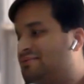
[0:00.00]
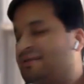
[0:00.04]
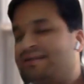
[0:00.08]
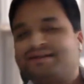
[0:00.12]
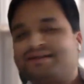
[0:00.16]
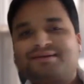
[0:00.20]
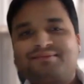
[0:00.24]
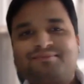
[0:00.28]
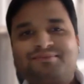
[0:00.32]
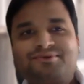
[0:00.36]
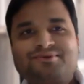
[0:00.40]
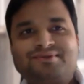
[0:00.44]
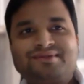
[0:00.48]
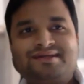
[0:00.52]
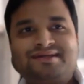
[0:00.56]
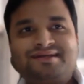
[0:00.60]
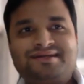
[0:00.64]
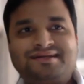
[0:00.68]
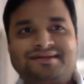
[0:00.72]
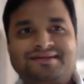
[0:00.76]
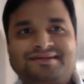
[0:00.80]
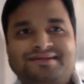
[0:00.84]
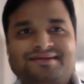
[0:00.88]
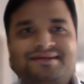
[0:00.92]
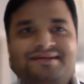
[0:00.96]
welcome to
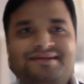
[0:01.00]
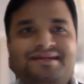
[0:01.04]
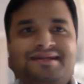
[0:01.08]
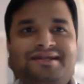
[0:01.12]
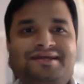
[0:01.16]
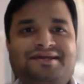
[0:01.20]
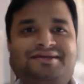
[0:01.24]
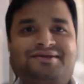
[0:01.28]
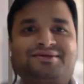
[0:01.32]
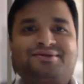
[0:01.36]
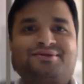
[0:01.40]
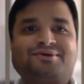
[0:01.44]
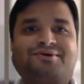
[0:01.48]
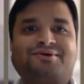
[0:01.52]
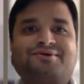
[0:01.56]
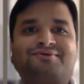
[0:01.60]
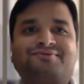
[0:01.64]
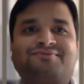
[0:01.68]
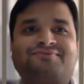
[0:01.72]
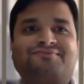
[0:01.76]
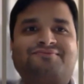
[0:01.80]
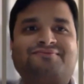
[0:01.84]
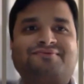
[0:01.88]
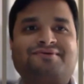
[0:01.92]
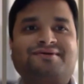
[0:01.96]
the third edition of
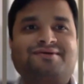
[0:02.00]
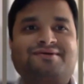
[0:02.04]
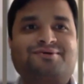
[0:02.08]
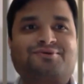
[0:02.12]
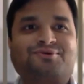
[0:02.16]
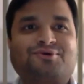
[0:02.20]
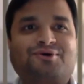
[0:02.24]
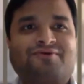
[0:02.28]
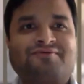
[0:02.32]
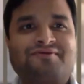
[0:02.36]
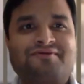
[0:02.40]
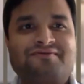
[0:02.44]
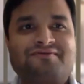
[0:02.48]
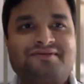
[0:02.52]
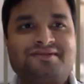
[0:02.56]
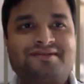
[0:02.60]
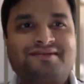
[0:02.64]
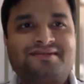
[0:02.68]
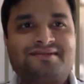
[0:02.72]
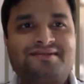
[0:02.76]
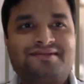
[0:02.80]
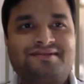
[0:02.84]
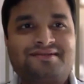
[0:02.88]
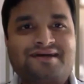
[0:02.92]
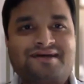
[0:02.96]
Coffee with
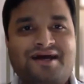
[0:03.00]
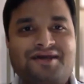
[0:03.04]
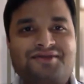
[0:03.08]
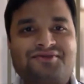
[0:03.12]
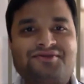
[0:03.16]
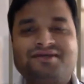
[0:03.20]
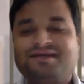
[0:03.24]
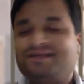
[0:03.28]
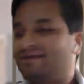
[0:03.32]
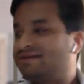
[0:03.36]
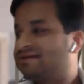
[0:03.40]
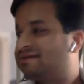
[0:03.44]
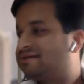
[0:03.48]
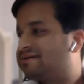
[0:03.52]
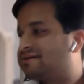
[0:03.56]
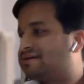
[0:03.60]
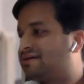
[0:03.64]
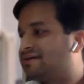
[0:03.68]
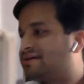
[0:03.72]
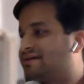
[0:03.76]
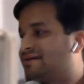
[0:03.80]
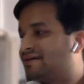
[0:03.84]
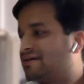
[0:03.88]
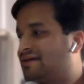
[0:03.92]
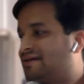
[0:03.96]
Ashish.
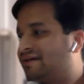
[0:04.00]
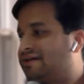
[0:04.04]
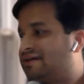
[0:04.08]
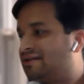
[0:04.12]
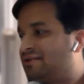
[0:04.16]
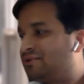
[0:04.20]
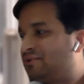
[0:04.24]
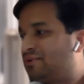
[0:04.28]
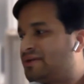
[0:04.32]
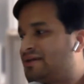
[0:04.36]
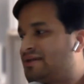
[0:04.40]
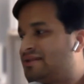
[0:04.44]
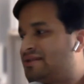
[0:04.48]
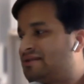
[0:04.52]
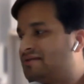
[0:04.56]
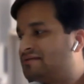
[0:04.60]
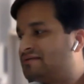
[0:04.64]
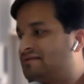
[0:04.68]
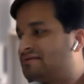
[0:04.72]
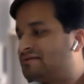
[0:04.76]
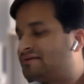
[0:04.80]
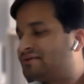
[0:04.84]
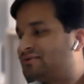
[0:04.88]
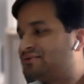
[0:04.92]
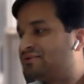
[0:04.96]
And
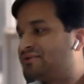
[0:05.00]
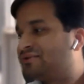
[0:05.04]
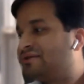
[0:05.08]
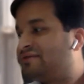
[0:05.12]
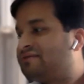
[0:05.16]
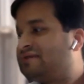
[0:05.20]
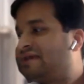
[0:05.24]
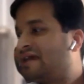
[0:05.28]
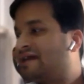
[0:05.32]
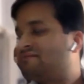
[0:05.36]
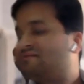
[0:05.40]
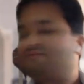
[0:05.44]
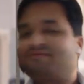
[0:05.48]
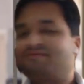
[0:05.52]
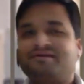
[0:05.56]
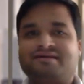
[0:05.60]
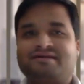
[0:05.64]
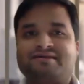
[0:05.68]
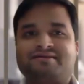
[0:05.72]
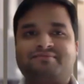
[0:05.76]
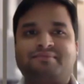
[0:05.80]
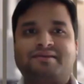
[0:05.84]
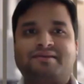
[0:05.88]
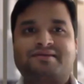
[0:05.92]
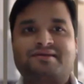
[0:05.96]
today we have a
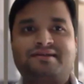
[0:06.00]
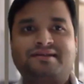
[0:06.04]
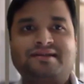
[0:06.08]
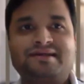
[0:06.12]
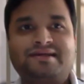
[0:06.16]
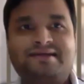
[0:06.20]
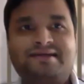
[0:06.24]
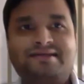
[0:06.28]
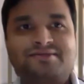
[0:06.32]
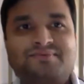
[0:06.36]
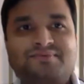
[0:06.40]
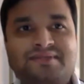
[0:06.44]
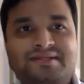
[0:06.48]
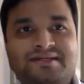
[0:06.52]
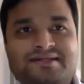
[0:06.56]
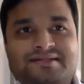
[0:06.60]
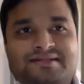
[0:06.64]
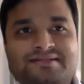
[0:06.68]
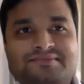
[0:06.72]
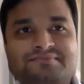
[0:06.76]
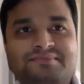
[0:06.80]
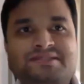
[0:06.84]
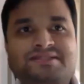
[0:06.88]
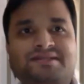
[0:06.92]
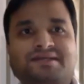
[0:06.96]
very special guest with us,
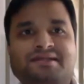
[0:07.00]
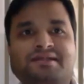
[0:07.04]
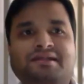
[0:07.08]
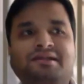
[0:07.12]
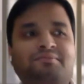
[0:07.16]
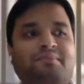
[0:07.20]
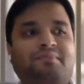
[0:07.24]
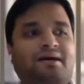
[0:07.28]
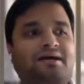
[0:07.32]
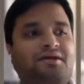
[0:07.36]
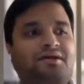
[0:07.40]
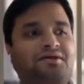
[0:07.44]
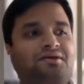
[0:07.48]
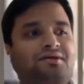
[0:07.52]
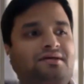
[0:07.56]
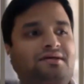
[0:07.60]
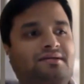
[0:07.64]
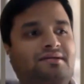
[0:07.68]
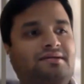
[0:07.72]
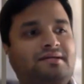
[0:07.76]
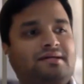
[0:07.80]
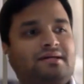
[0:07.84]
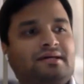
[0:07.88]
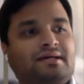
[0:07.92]
Mr. Anil Parasher.